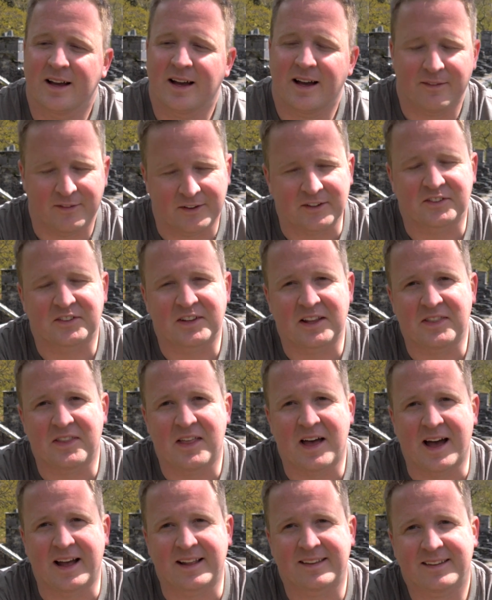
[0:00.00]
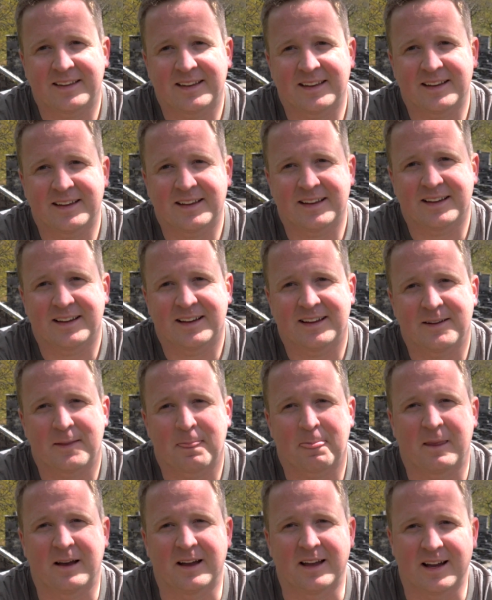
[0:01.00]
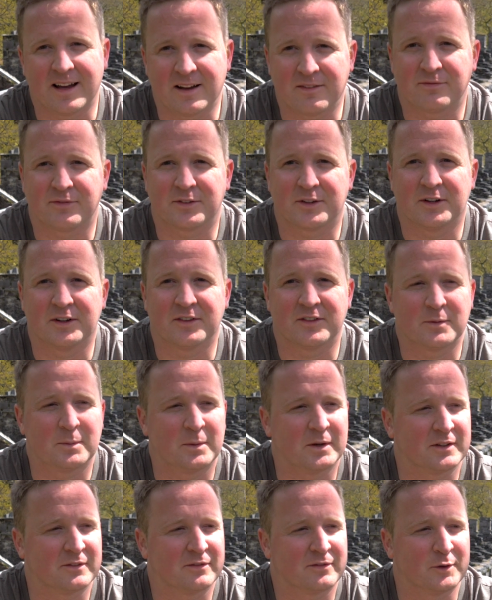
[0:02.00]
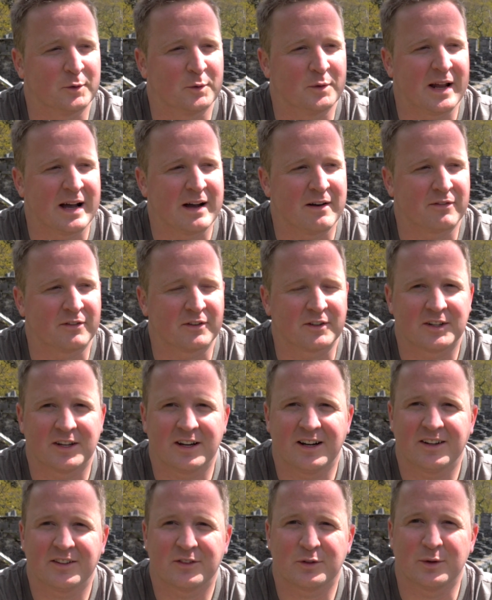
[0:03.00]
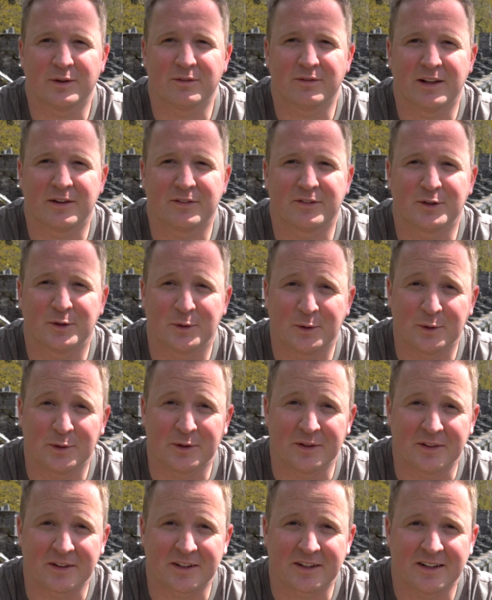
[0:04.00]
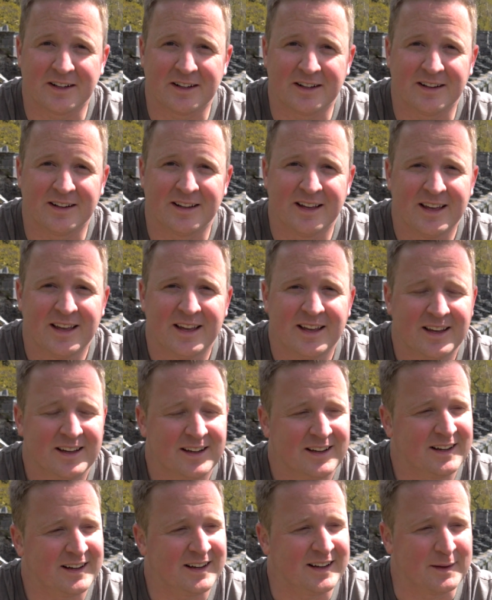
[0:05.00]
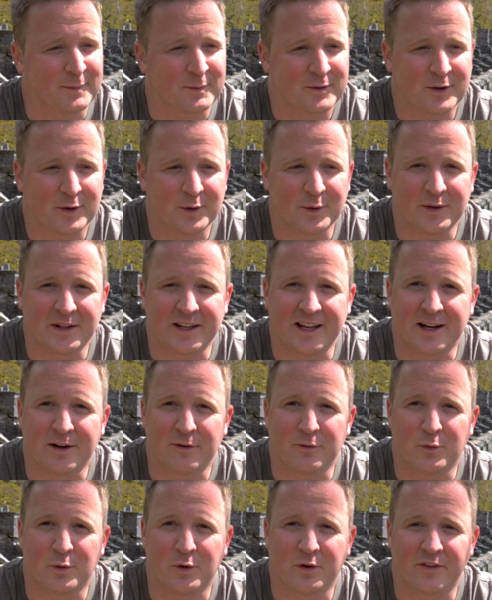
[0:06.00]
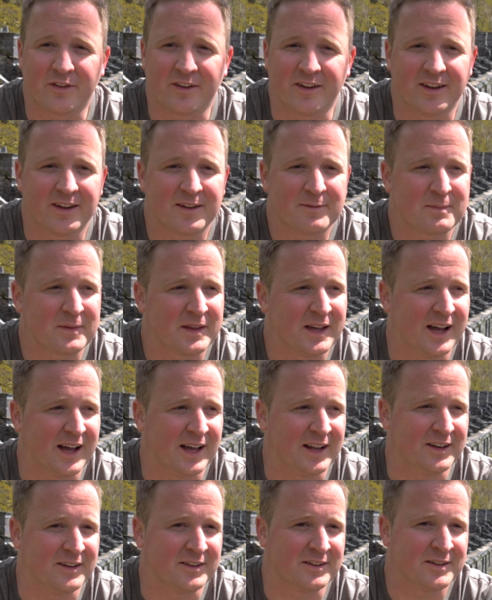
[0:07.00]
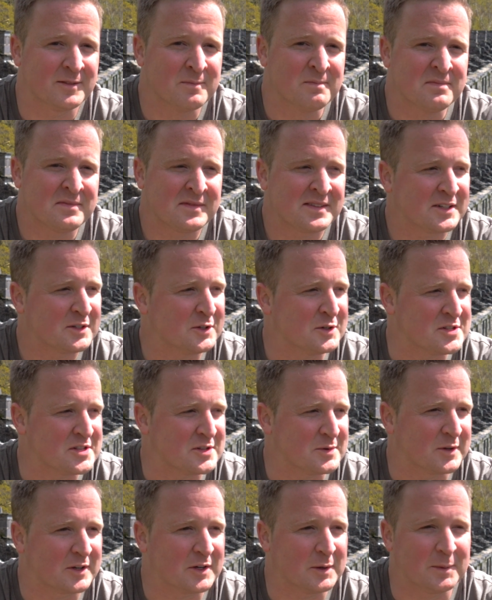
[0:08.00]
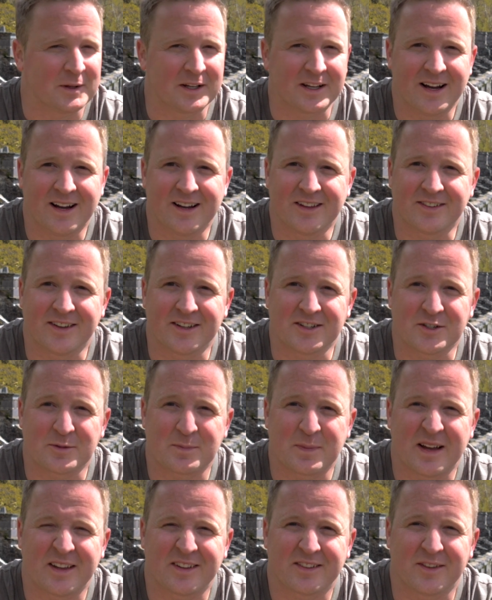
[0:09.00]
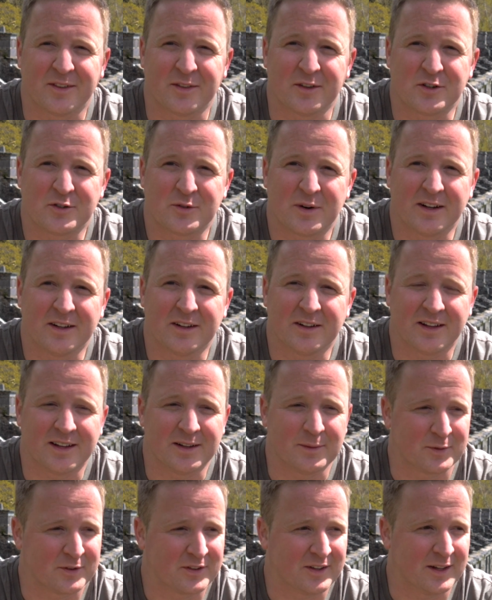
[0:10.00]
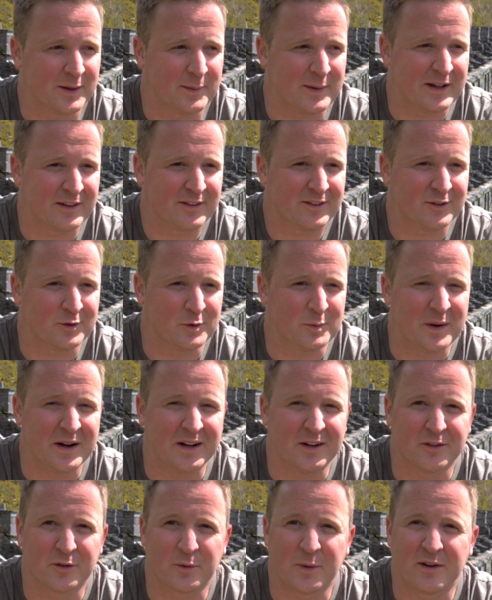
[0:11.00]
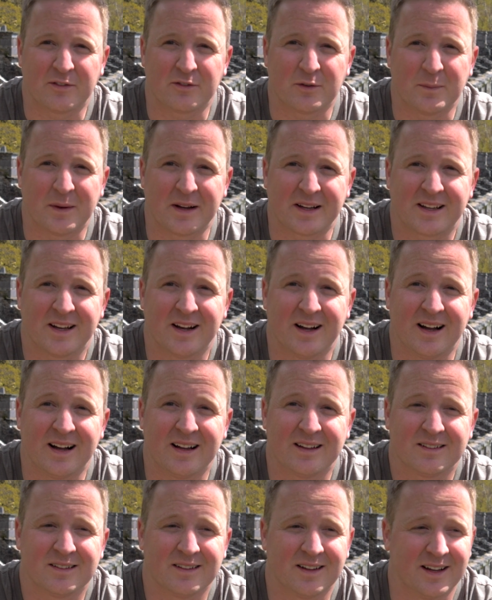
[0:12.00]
Having said that, I have forgotten to bring food out of the car, so I've left it all in the car. I am totally out of water, and according to a couple of guys I just passed on the trail, I'm still about 2 miles away from my car,